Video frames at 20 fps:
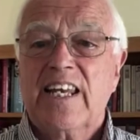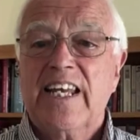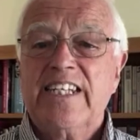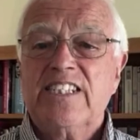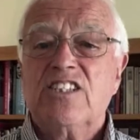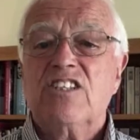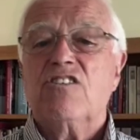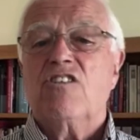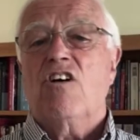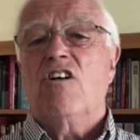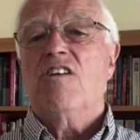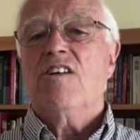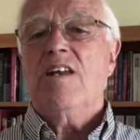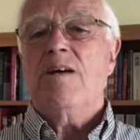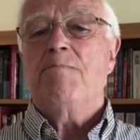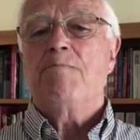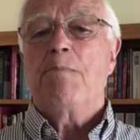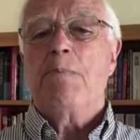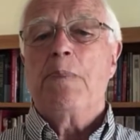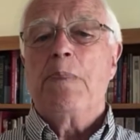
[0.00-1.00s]
later on.
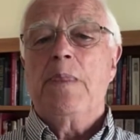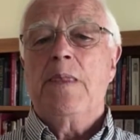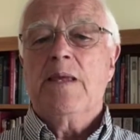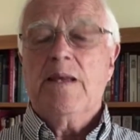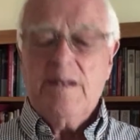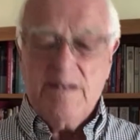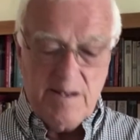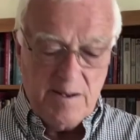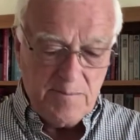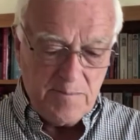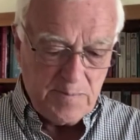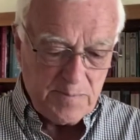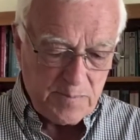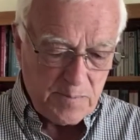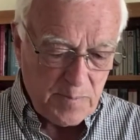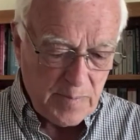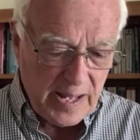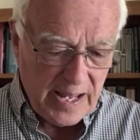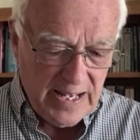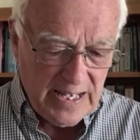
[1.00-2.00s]

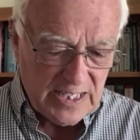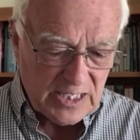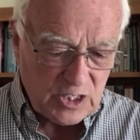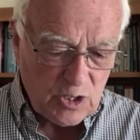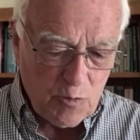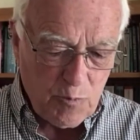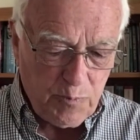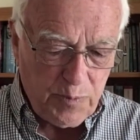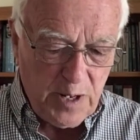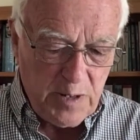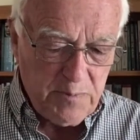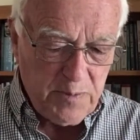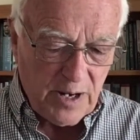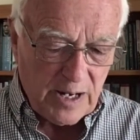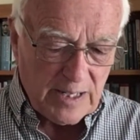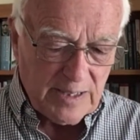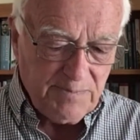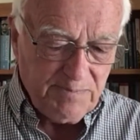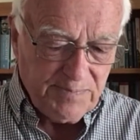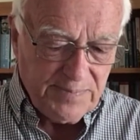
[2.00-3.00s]
So
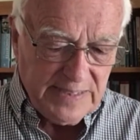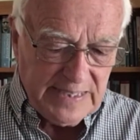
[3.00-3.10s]
people